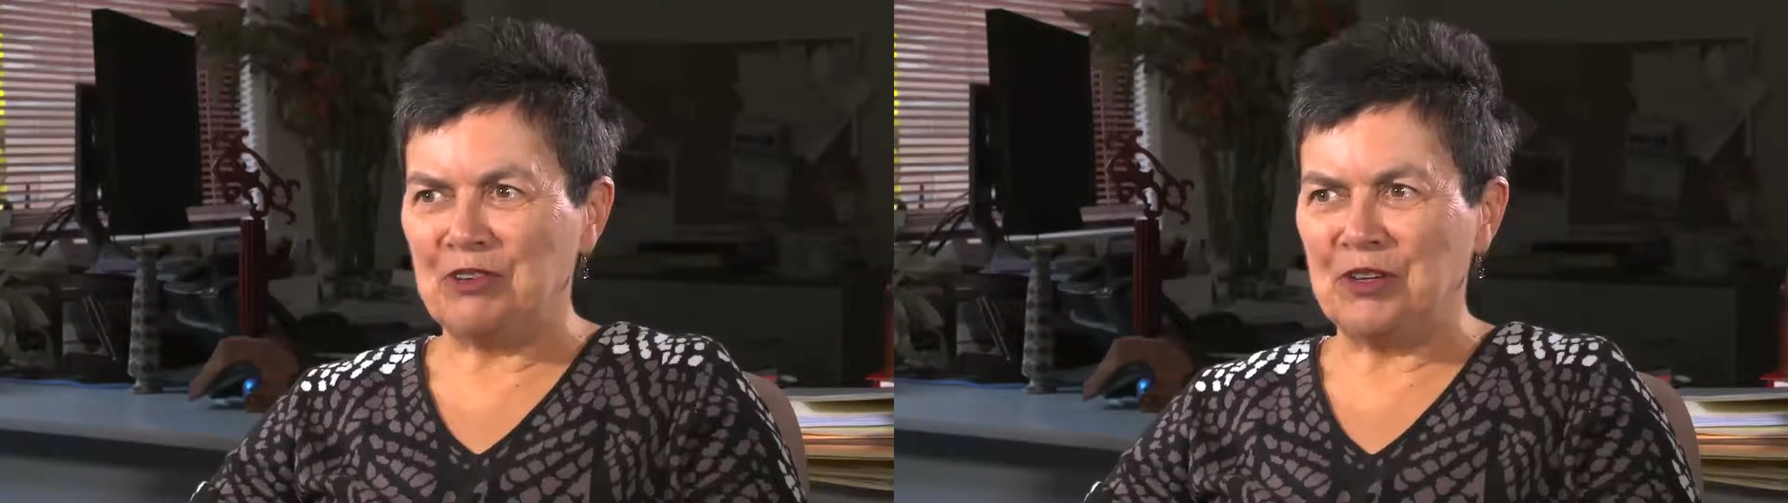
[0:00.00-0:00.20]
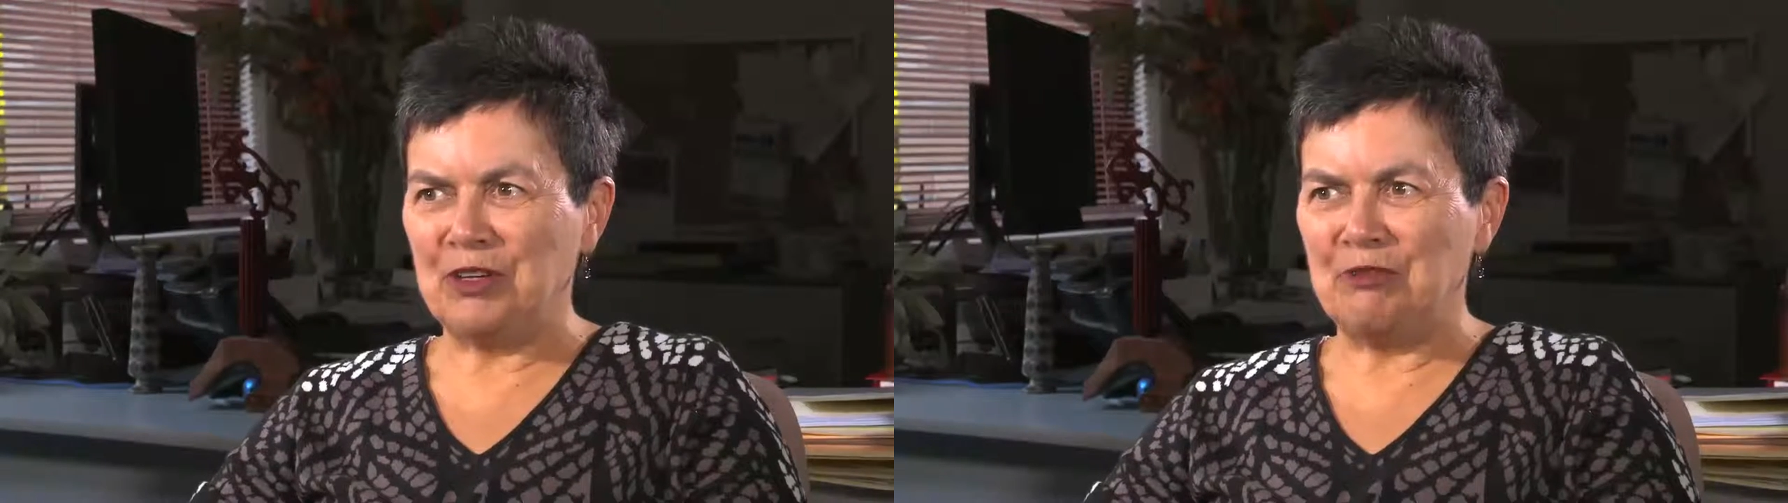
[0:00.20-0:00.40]

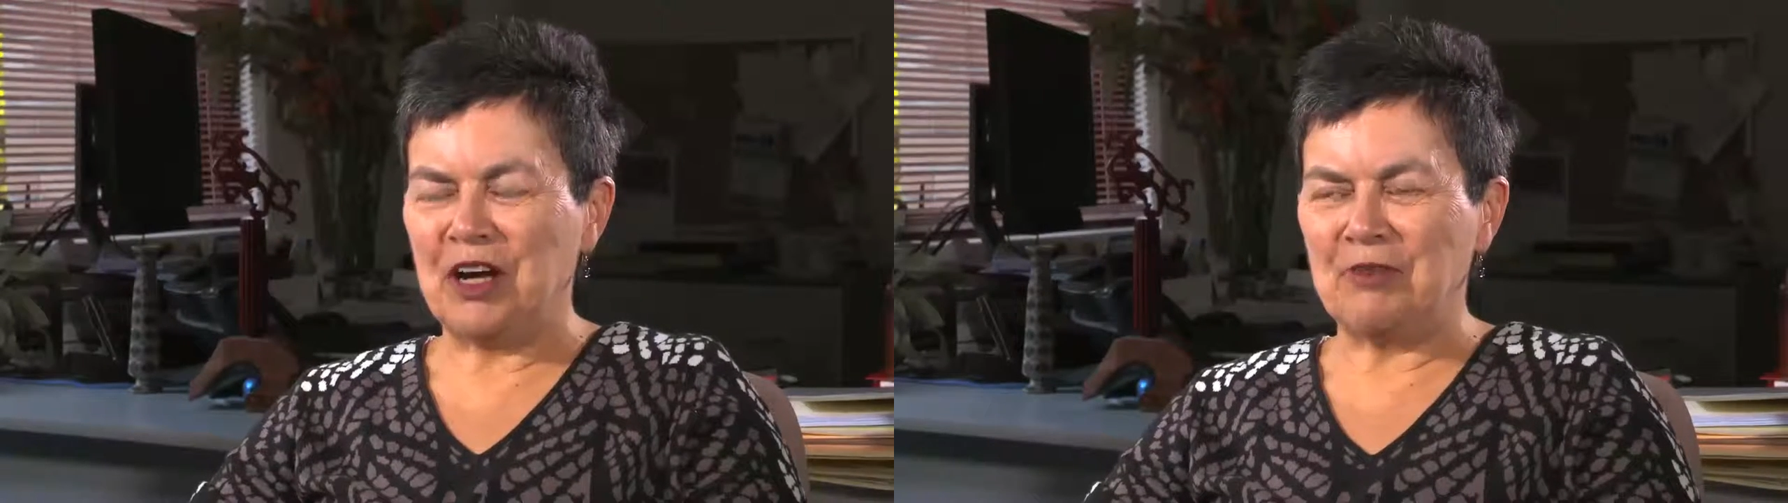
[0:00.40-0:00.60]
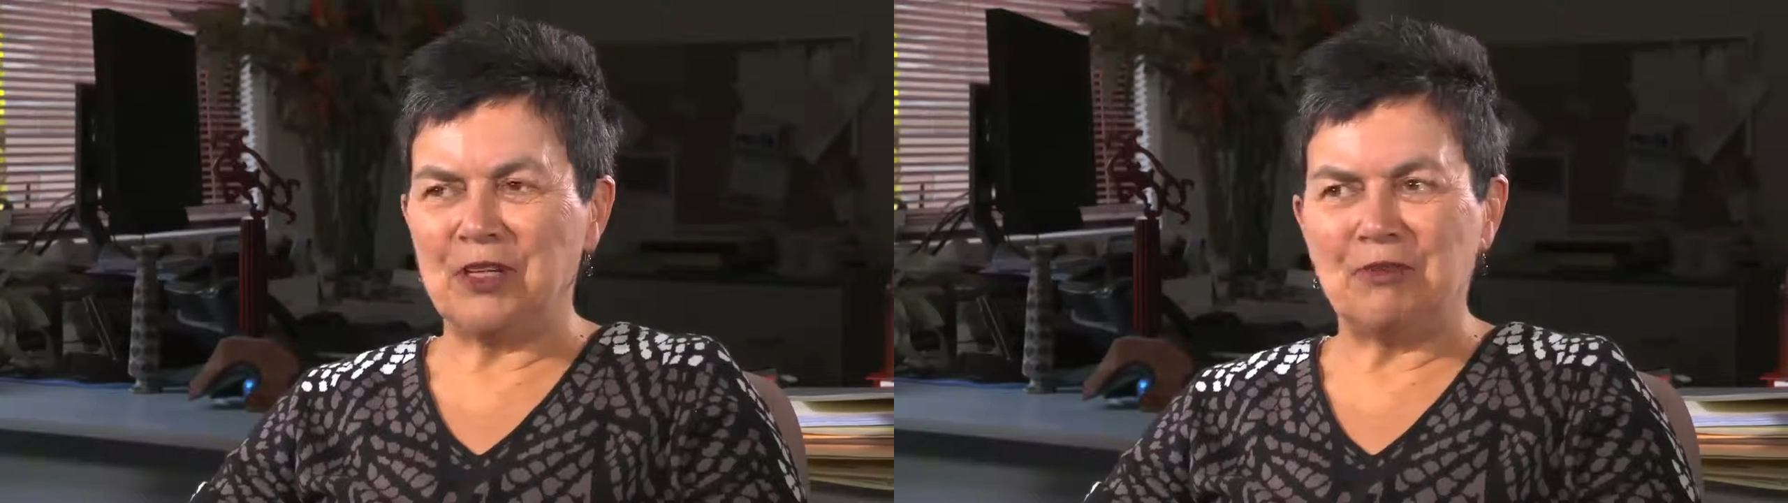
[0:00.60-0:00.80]
I've only
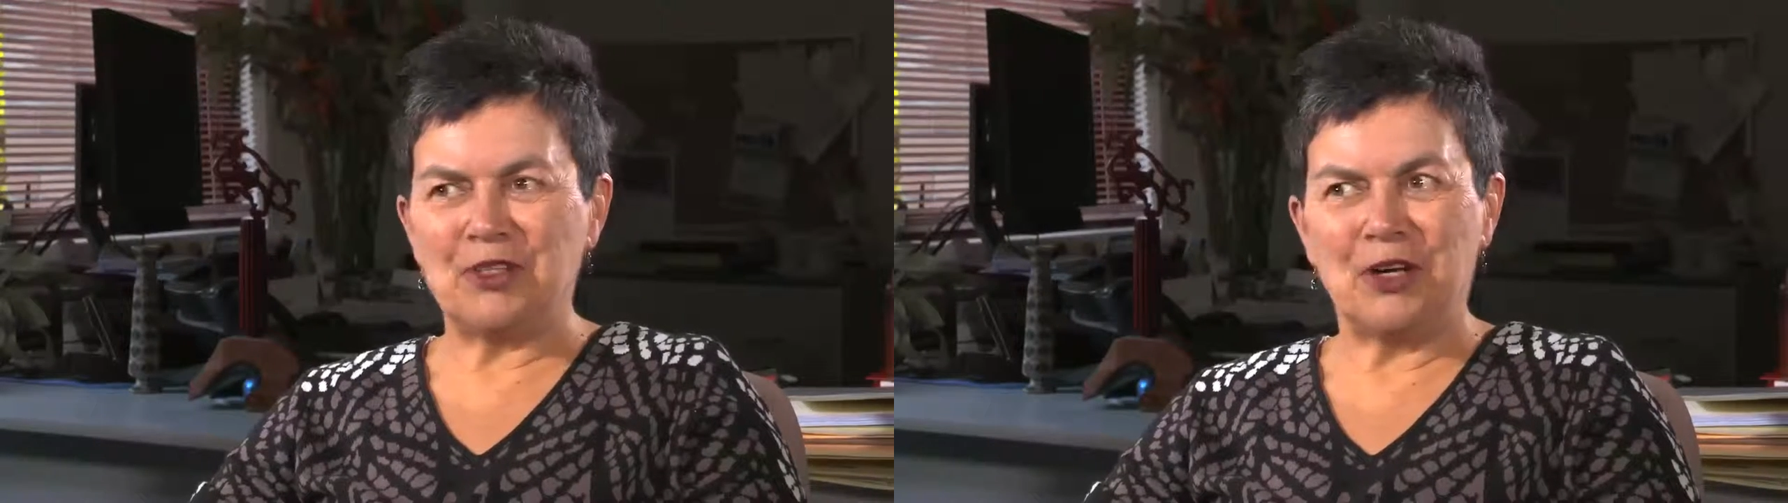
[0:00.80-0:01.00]
rung when I'm